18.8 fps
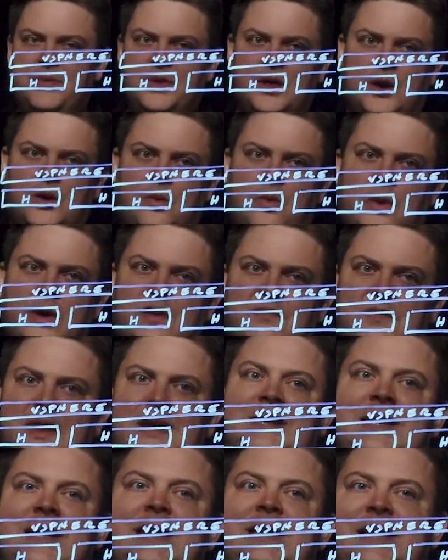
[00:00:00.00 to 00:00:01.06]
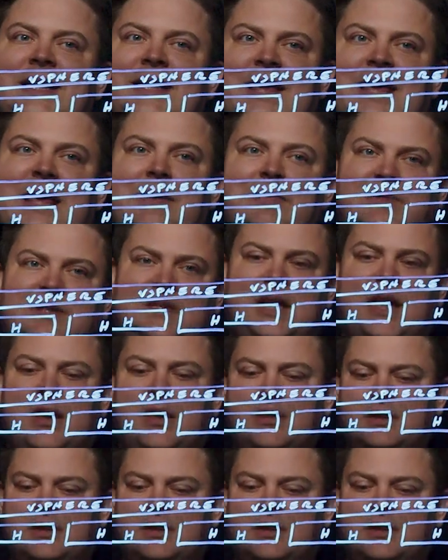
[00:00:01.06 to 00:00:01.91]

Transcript: you know, what if I need to keep sca